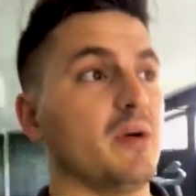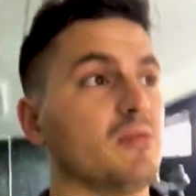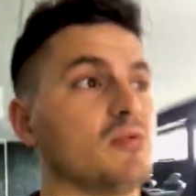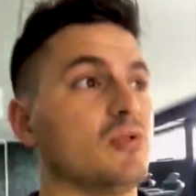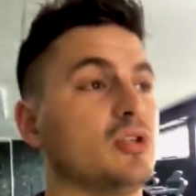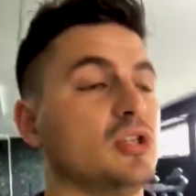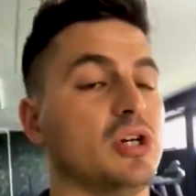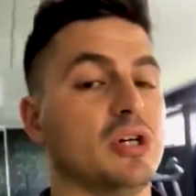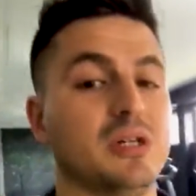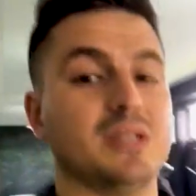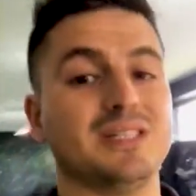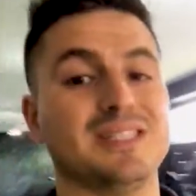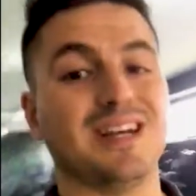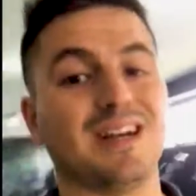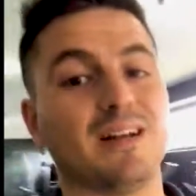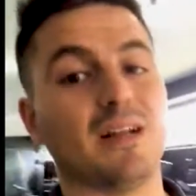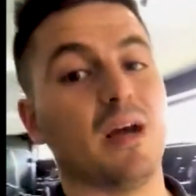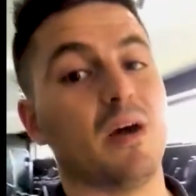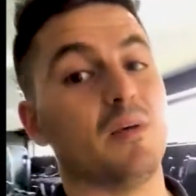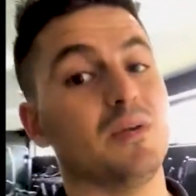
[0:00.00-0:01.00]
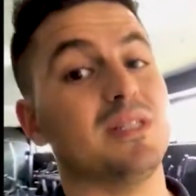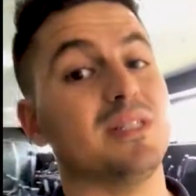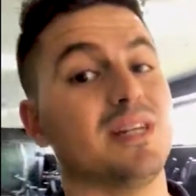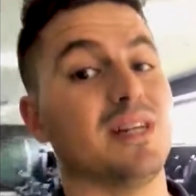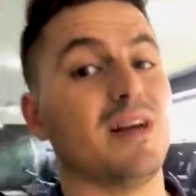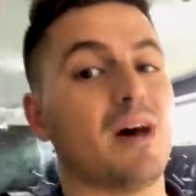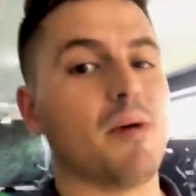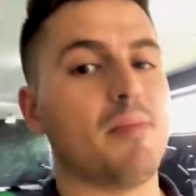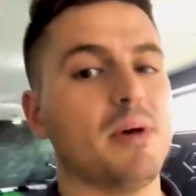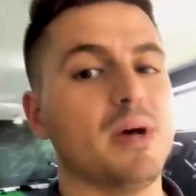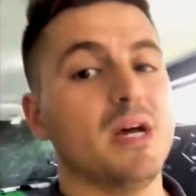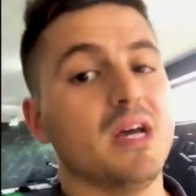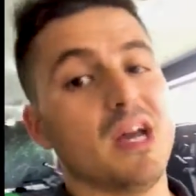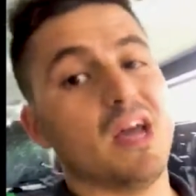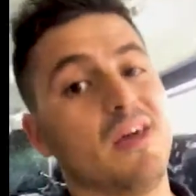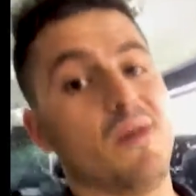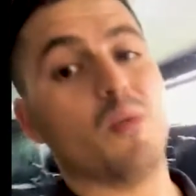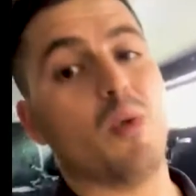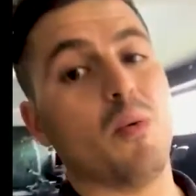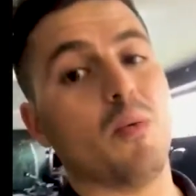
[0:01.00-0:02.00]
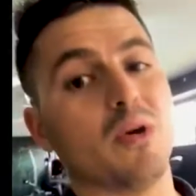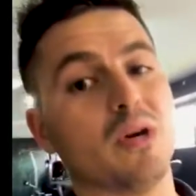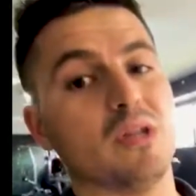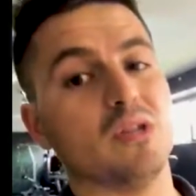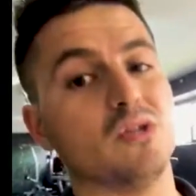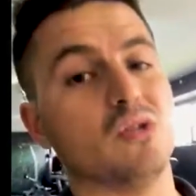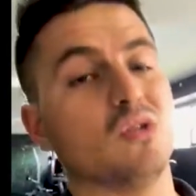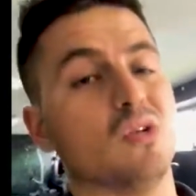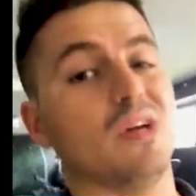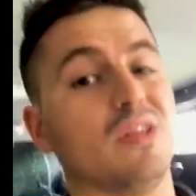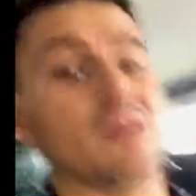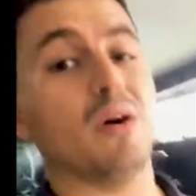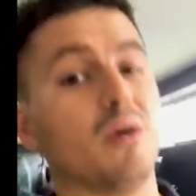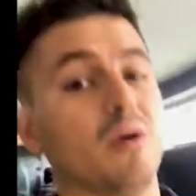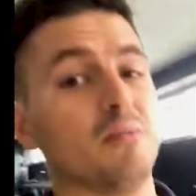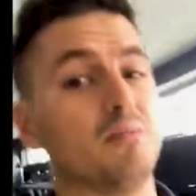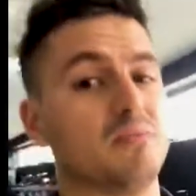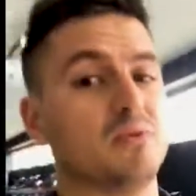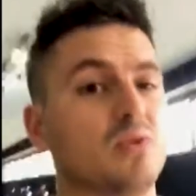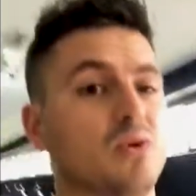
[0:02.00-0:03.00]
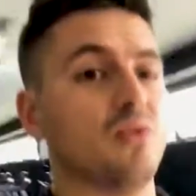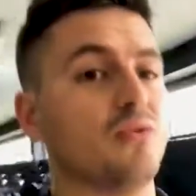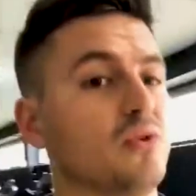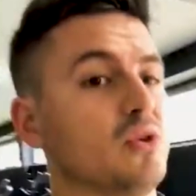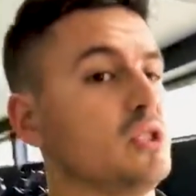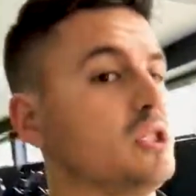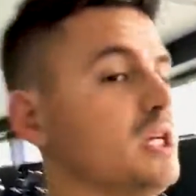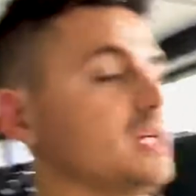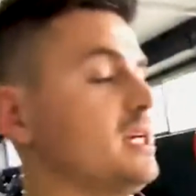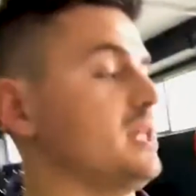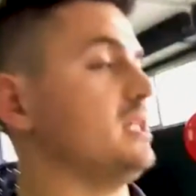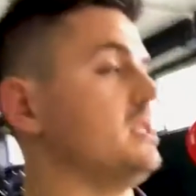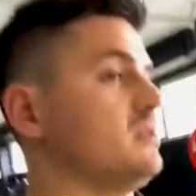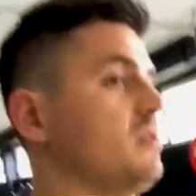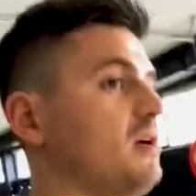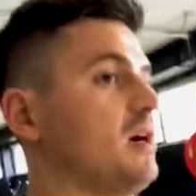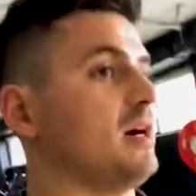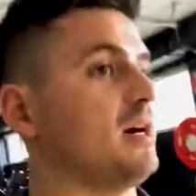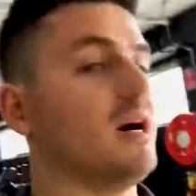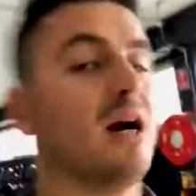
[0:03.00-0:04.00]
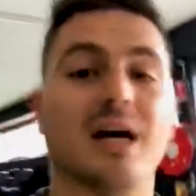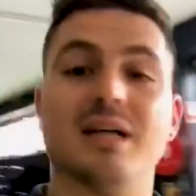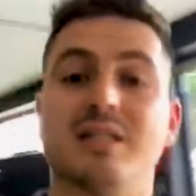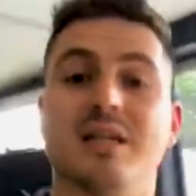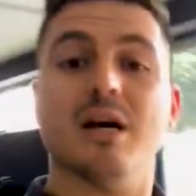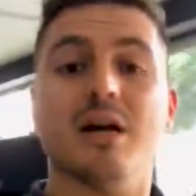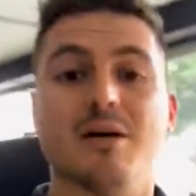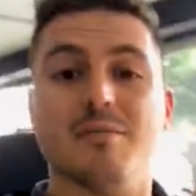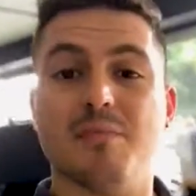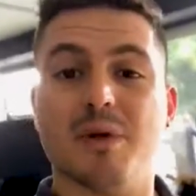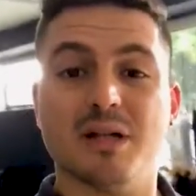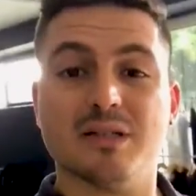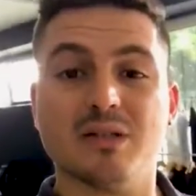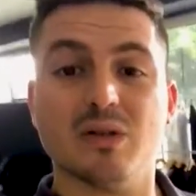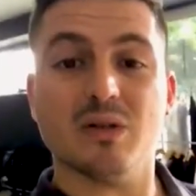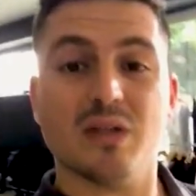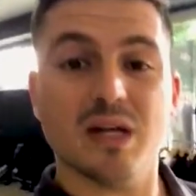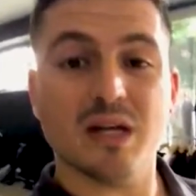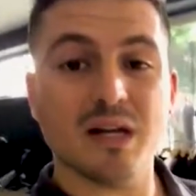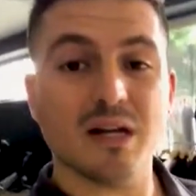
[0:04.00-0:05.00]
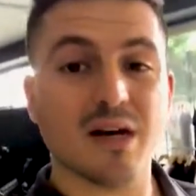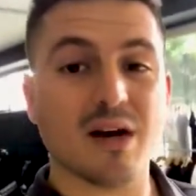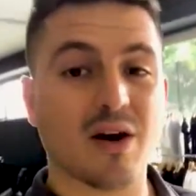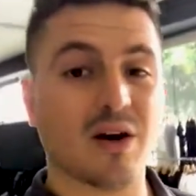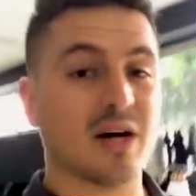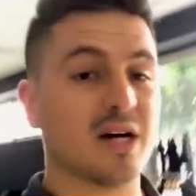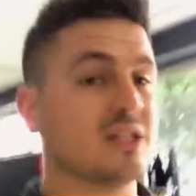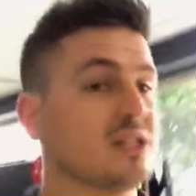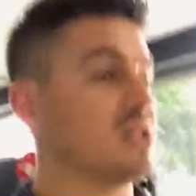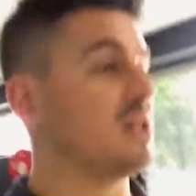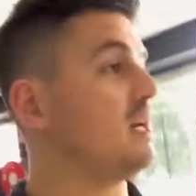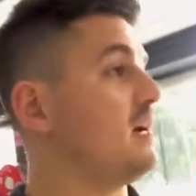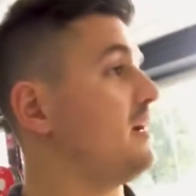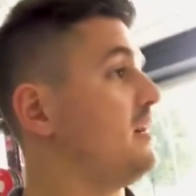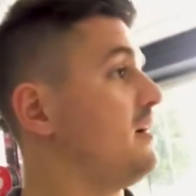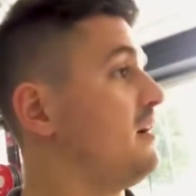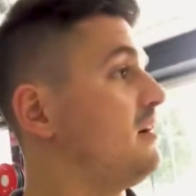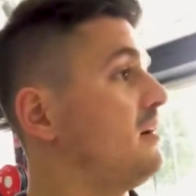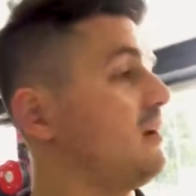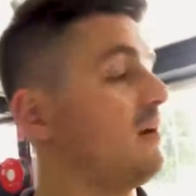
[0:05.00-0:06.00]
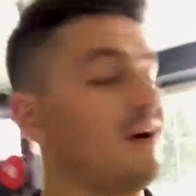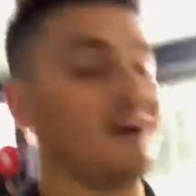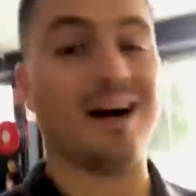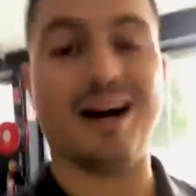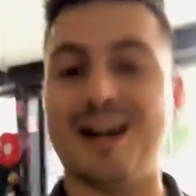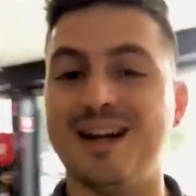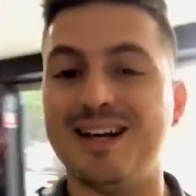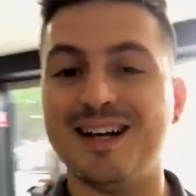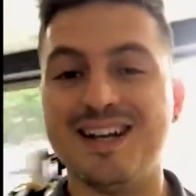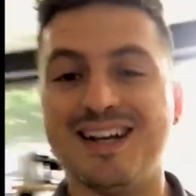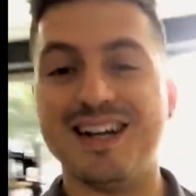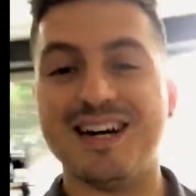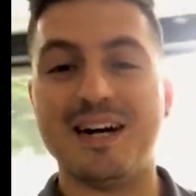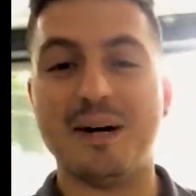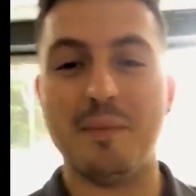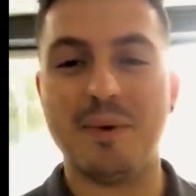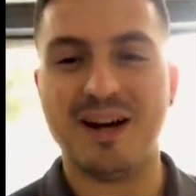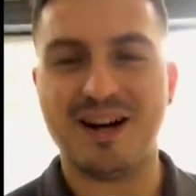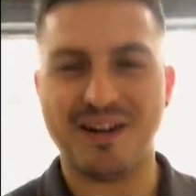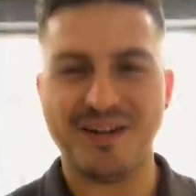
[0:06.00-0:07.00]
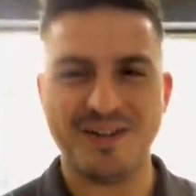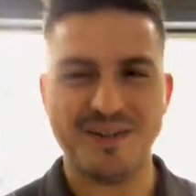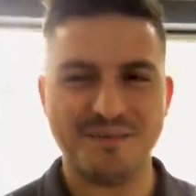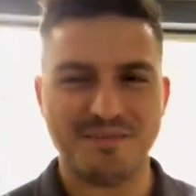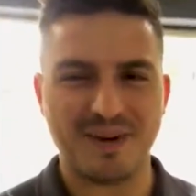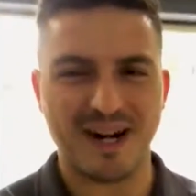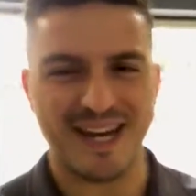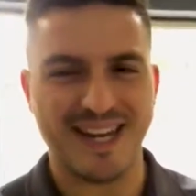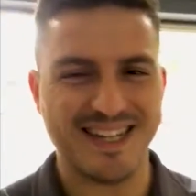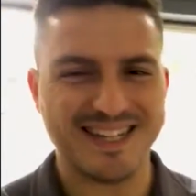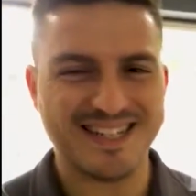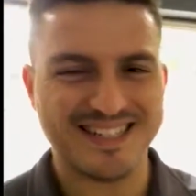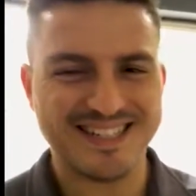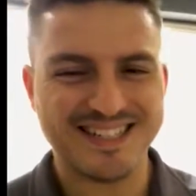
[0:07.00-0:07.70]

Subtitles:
and we'll show you exactly how we set up and what we're gonna do. And then I'll do a few check-ins. All right, guys. But until then, I'll catch you later. All right, I'm out. Bye.